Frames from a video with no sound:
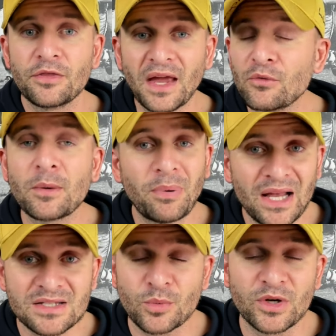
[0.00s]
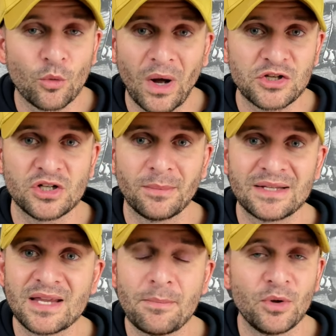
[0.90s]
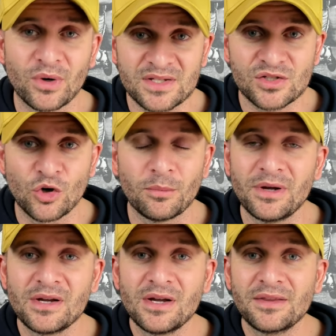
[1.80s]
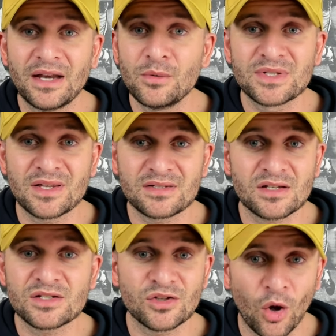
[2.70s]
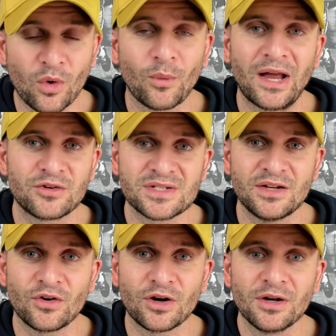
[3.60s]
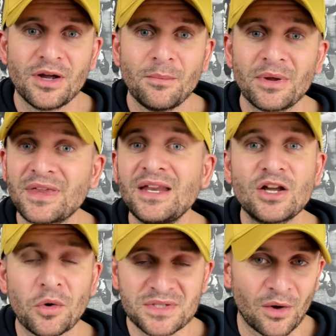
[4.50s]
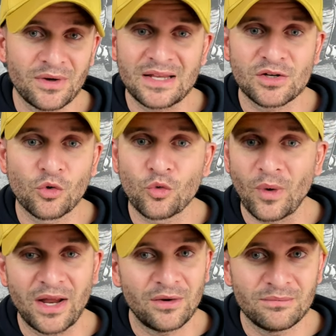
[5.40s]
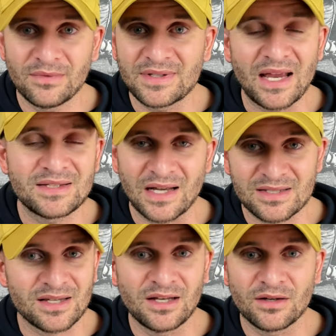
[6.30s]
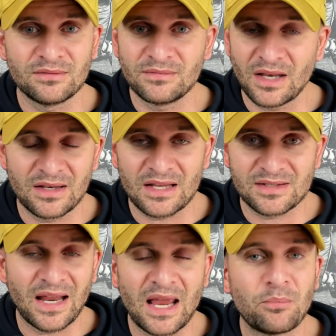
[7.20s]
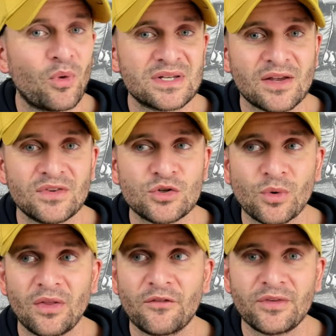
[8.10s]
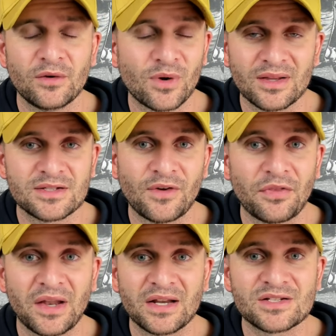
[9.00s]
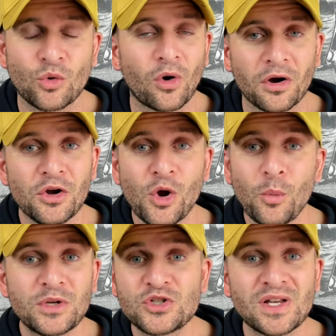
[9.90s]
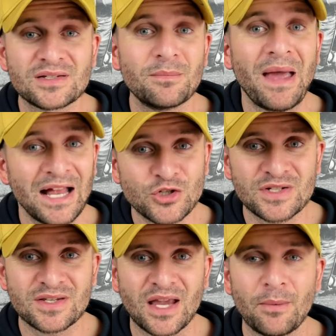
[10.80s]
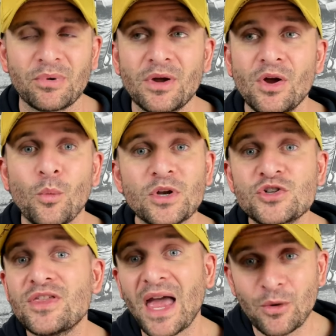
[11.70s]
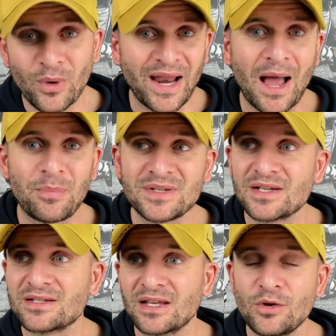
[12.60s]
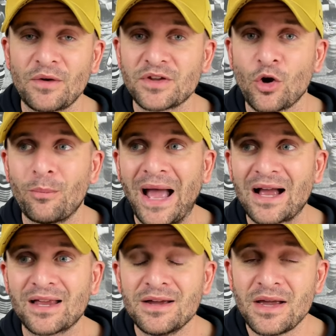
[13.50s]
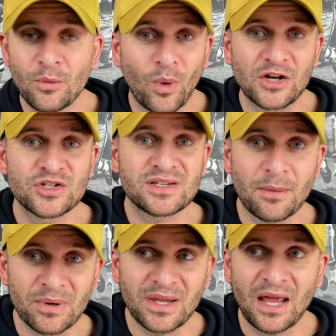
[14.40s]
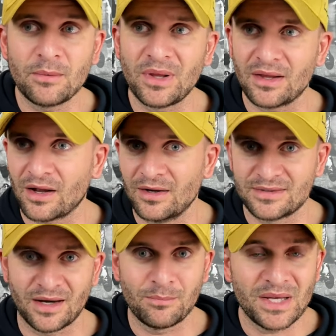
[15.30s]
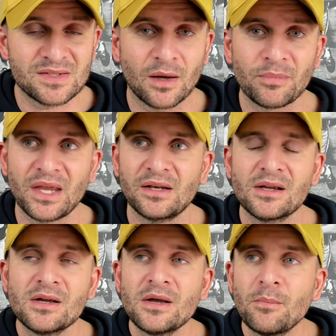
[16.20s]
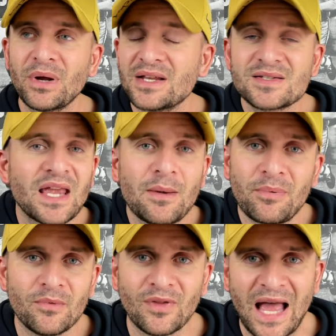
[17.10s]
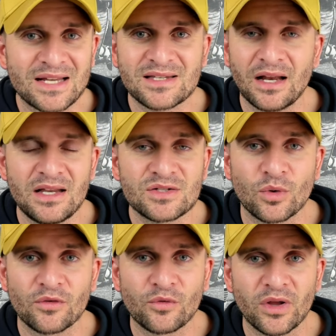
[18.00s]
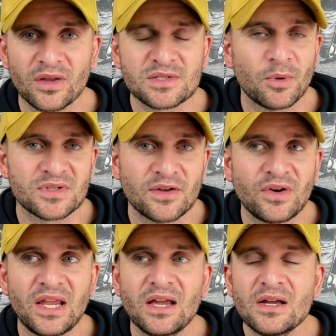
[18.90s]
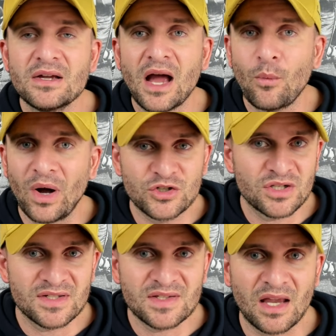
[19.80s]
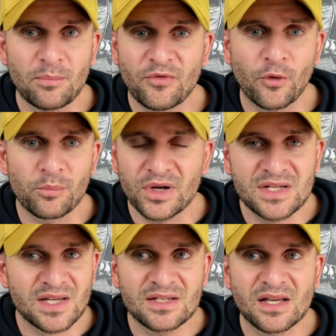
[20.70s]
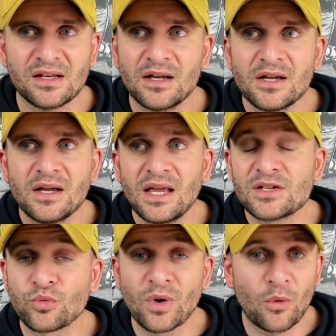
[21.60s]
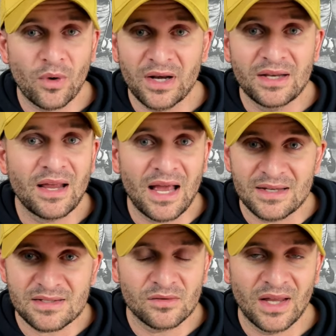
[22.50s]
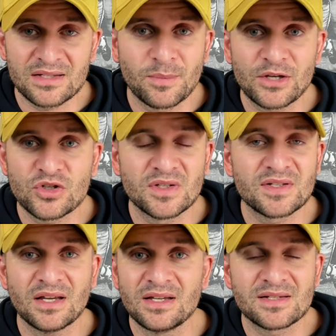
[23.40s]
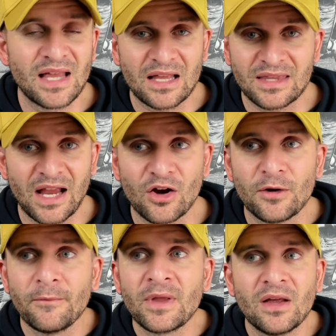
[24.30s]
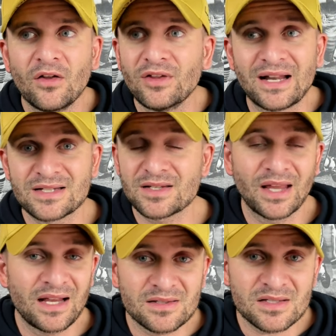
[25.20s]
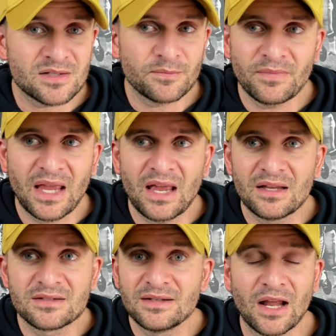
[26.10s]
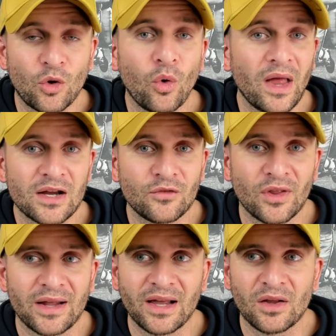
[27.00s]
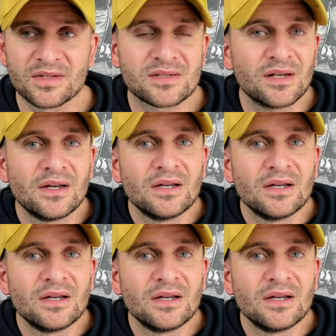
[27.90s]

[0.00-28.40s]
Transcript: Tyrick Pitts, when you're watching him on tape, you would assume that he was this slower wide receiver. But then he goes out and has a great day testing and, and has an eight point seven two rel- relative athletic score, which doesn't match his tape, which then what happens is then you have to go back and watch his tape again and be like, all right, did I miss something? But his tape lacks any sort of real explosivity. I watched his tape from preseason. His route running, as Lance mentioned, is not there. A lot of slants and not a whole heck of a lot else.